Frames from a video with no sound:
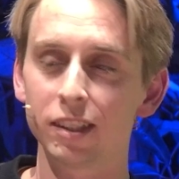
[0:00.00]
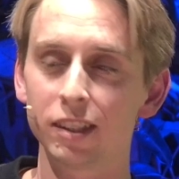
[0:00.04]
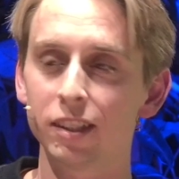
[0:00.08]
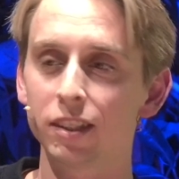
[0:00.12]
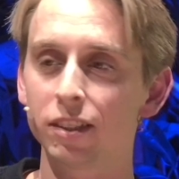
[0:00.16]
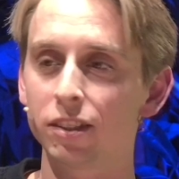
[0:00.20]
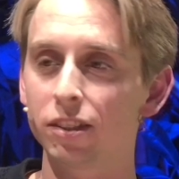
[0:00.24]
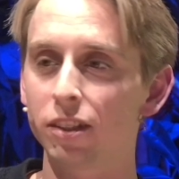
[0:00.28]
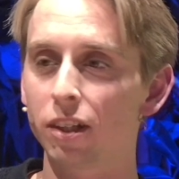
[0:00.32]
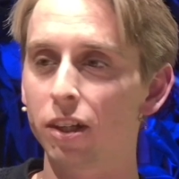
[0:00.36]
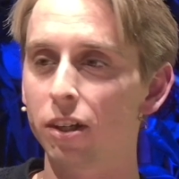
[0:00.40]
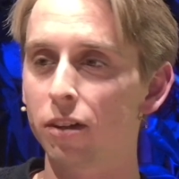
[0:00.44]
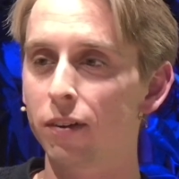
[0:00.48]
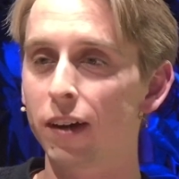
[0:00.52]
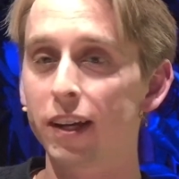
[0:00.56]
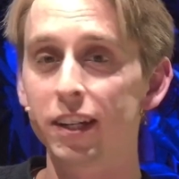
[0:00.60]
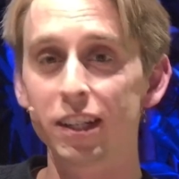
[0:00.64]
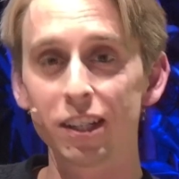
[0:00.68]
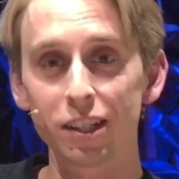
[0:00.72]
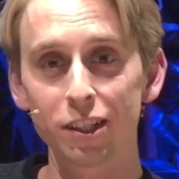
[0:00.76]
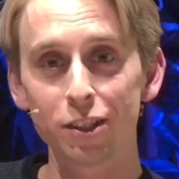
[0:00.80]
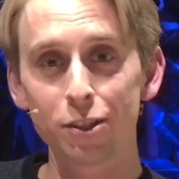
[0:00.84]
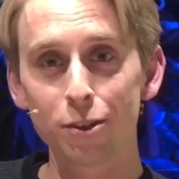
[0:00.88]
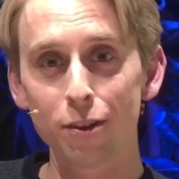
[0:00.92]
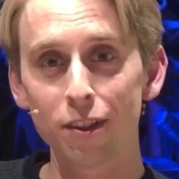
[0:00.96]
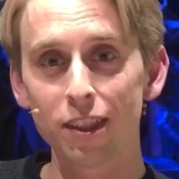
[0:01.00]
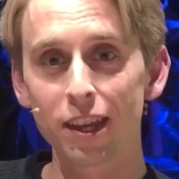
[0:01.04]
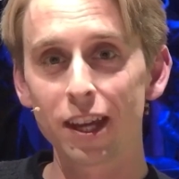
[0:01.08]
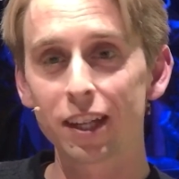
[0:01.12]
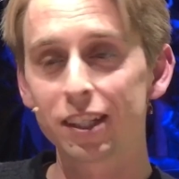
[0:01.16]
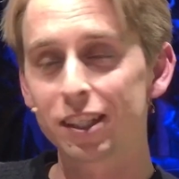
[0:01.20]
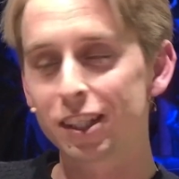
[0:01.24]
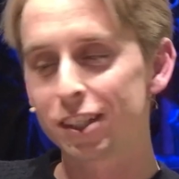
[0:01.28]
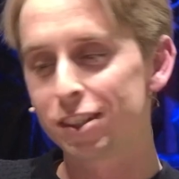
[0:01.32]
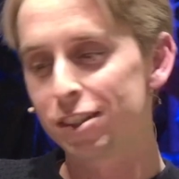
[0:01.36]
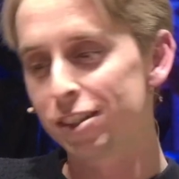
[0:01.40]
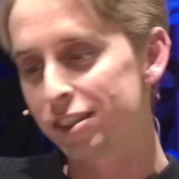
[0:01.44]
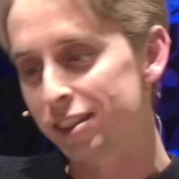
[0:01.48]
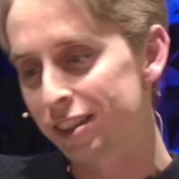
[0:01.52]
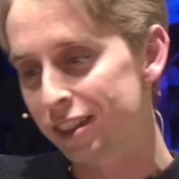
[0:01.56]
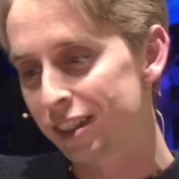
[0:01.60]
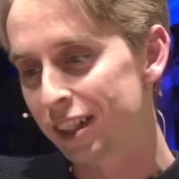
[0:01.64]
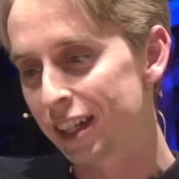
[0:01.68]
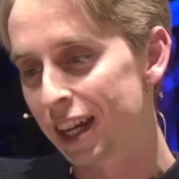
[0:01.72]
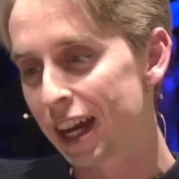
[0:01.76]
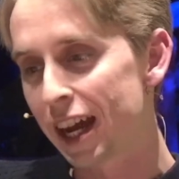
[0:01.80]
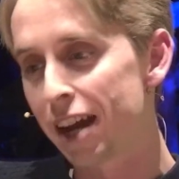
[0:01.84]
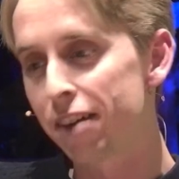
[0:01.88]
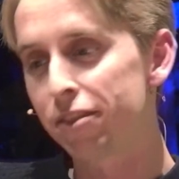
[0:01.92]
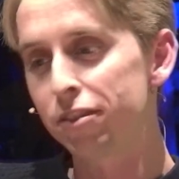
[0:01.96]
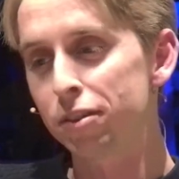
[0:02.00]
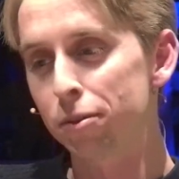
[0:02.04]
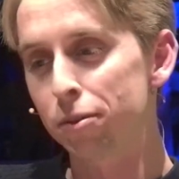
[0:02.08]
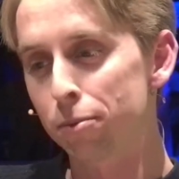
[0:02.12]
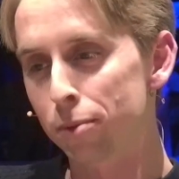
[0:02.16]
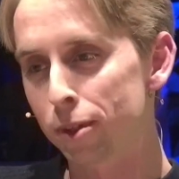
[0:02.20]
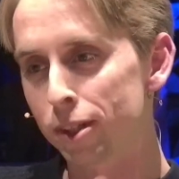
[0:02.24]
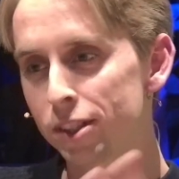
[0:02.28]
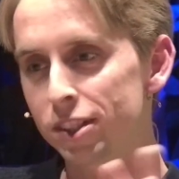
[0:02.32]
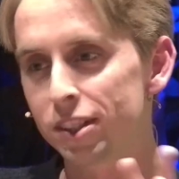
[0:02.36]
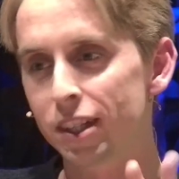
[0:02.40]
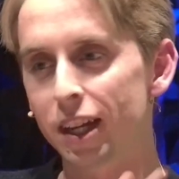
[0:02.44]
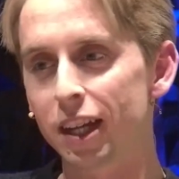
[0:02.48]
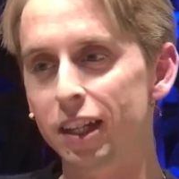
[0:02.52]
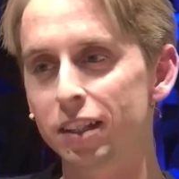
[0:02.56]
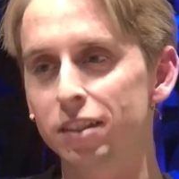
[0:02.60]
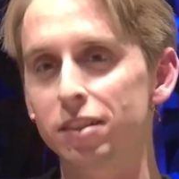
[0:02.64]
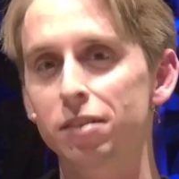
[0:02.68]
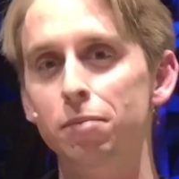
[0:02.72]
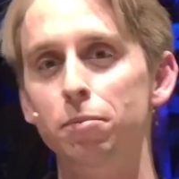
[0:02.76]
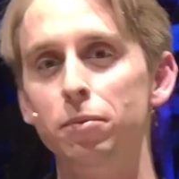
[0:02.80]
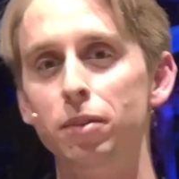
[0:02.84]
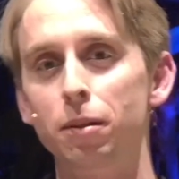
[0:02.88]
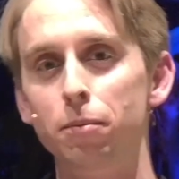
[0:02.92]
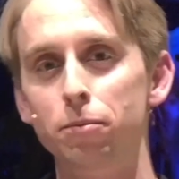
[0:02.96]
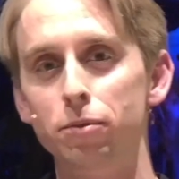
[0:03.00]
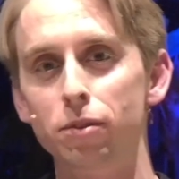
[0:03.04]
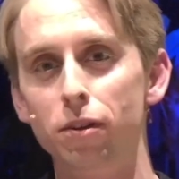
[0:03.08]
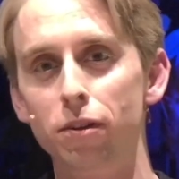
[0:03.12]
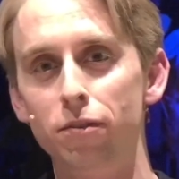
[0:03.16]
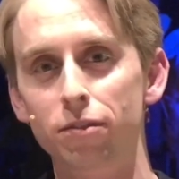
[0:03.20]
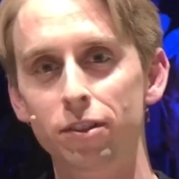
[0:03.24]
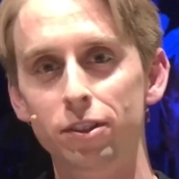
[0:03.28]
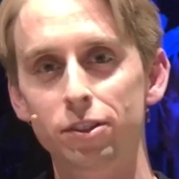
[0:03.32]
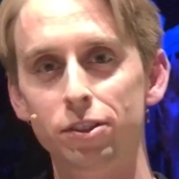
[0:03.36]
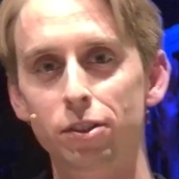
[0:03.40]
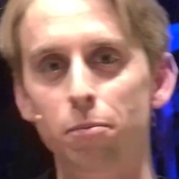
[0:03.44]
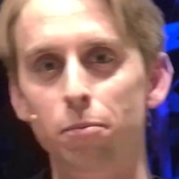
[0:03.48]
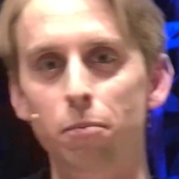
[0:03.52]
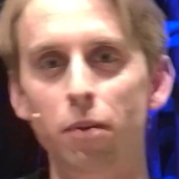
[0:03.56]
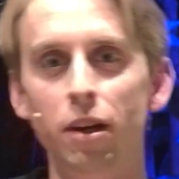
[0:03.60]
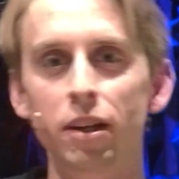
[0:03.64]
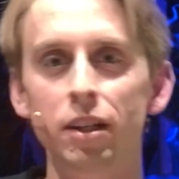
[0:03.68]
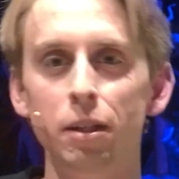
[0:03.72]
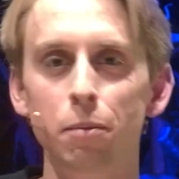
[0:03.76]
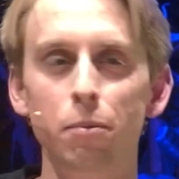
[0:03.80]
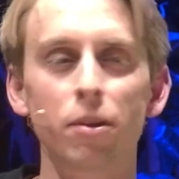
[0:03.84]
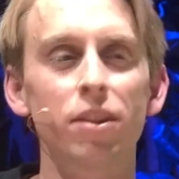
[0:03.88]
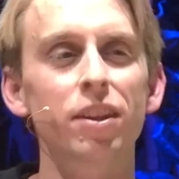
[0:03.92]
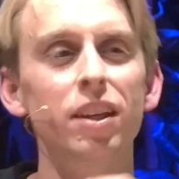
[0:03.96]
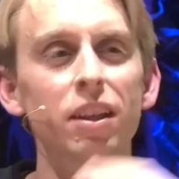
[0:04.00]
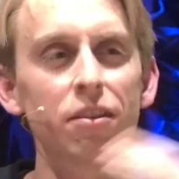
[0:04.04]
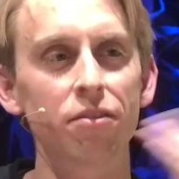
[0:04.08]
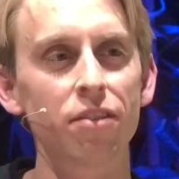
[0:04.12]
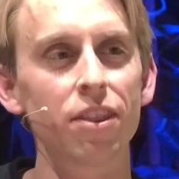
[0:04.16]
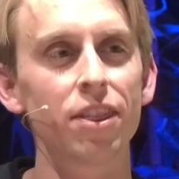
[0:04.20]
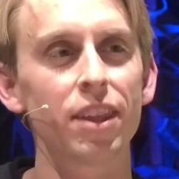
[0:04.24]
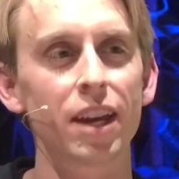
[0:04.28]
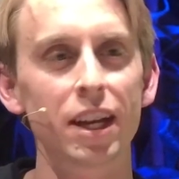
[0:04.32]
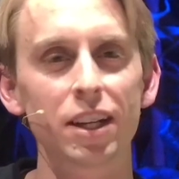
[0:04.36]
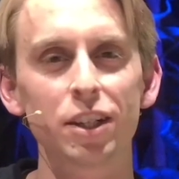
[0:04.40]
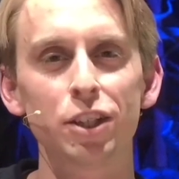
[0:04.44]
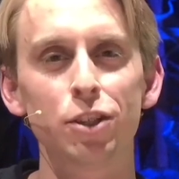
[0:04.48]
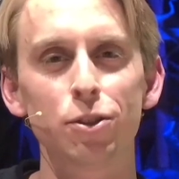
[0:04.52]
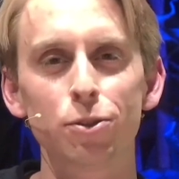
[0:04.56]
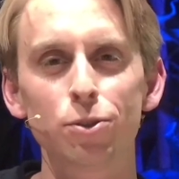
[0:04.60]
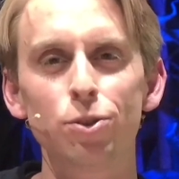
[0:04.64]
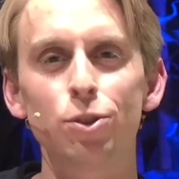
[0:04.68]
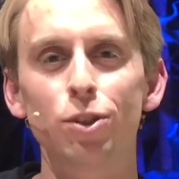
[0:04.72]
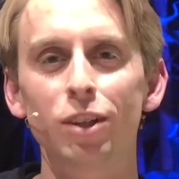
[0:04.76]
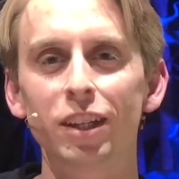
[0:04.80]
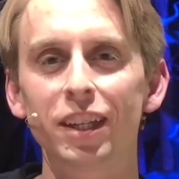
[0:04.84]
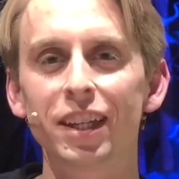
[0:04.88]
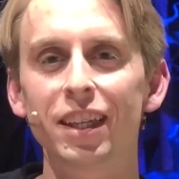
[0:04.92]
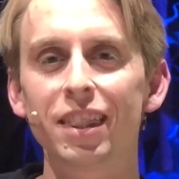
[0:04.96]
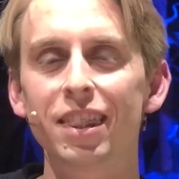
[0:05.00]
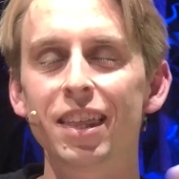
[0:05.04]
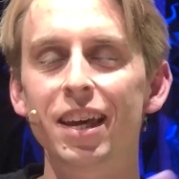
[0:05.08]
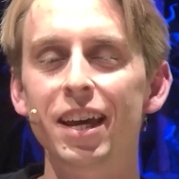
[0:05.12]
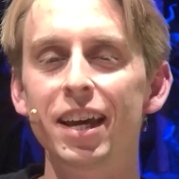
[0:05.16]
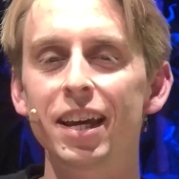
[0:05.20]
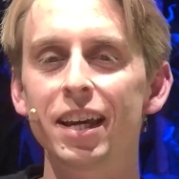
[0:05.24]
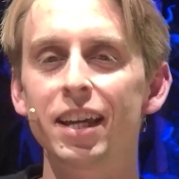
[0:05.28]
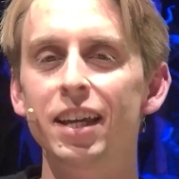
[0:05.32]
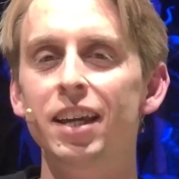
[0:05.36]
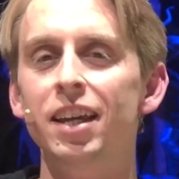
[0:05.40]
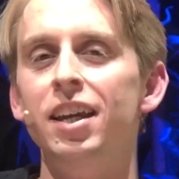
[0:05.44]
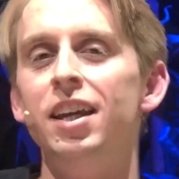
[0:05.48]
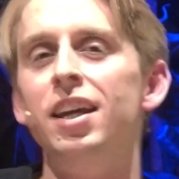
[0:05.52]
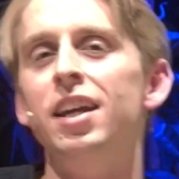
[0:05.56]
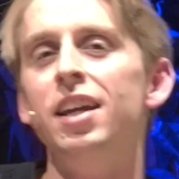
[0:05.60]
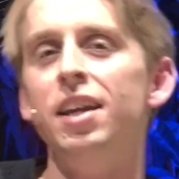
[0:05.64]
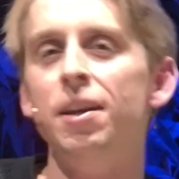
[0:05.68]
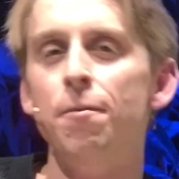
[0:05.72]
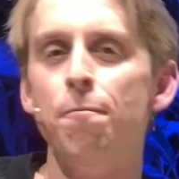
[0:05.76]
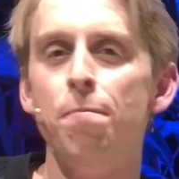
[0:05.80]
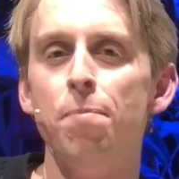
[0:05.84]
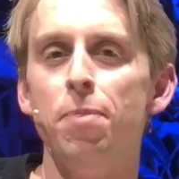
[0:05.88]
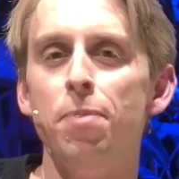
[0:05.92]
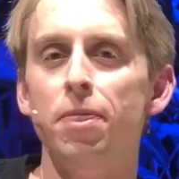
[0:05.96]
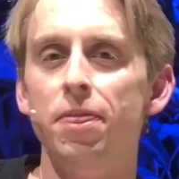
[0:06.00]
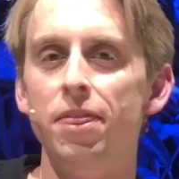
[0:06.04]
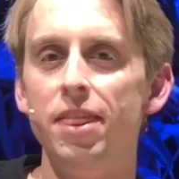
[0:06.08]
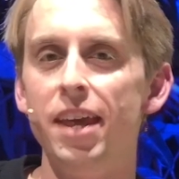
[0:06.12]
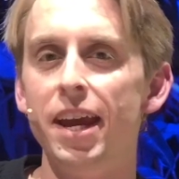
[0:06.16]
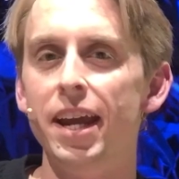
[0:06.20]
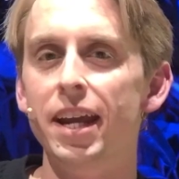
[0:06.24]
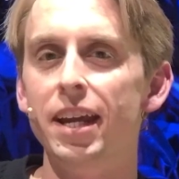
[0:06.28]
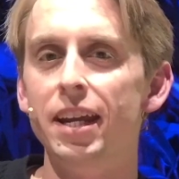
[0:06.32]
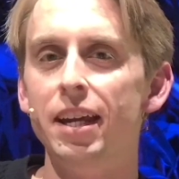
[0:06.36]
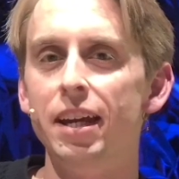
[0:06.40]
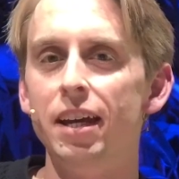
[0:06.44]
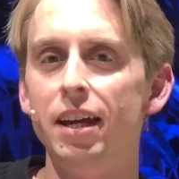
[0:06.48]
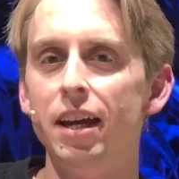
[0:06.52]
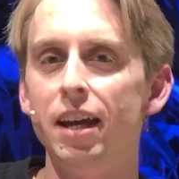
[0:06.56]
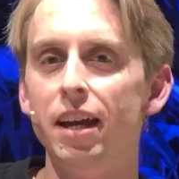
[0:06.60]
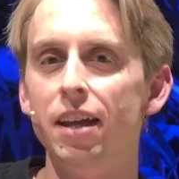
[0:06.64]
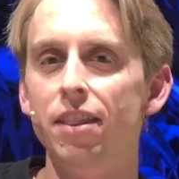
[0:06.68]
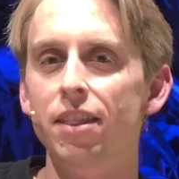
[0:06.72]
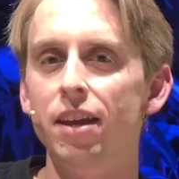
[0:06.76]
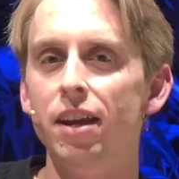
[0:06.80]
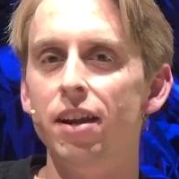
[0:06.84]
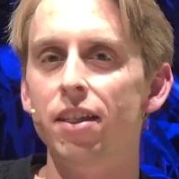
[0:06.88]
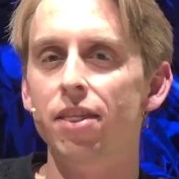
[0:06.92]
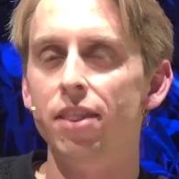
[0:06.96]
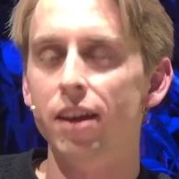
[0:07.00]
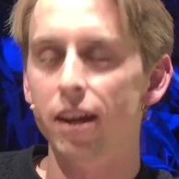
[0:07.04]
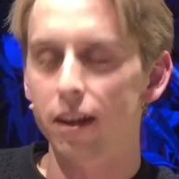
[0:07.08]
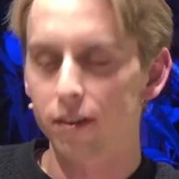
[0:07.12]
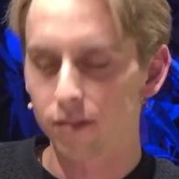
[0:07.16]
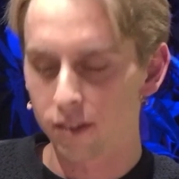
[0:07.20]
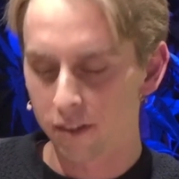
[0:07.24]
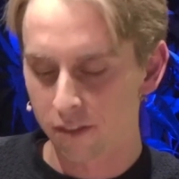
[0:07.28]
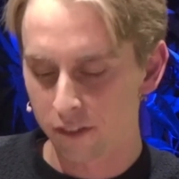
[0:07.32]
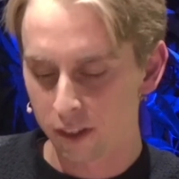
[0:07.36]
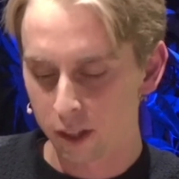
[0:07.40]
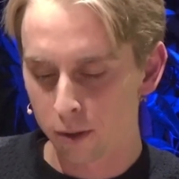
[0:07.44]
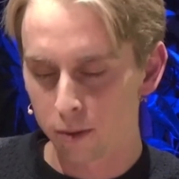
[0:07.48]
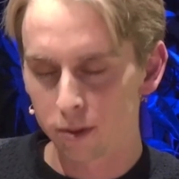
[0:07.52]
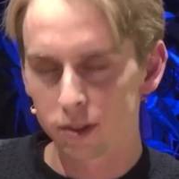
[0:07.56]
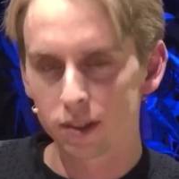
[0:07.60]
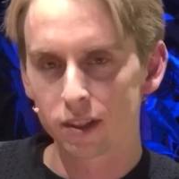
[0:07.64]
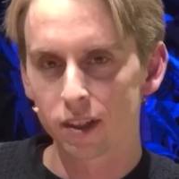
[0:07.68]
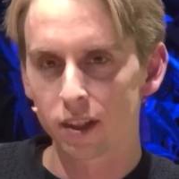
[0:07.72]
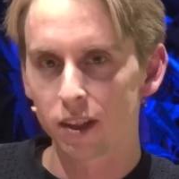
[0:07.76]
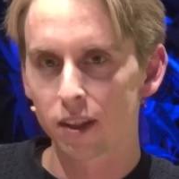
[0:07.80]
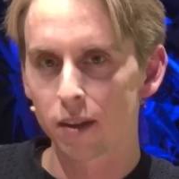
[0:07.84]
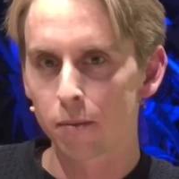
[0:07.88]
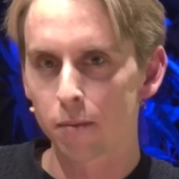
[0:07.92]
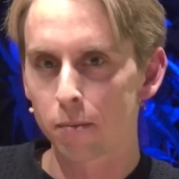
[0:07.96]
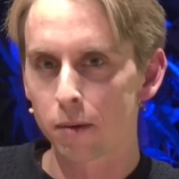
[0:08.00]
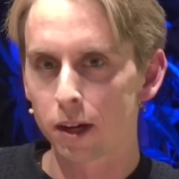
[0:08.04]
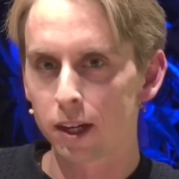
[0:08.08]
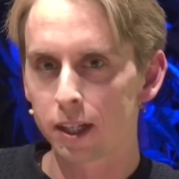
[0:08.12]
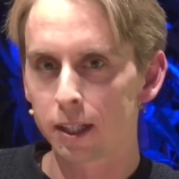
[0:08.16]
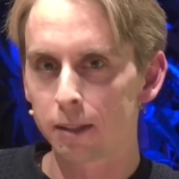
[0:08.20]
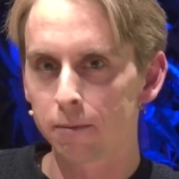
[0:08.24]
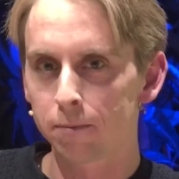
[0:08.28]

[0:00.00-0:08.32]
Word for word: So I didn't do that. I just afterwards I sometimes offered some money, but even then, usually they they uh, they, they refused the money.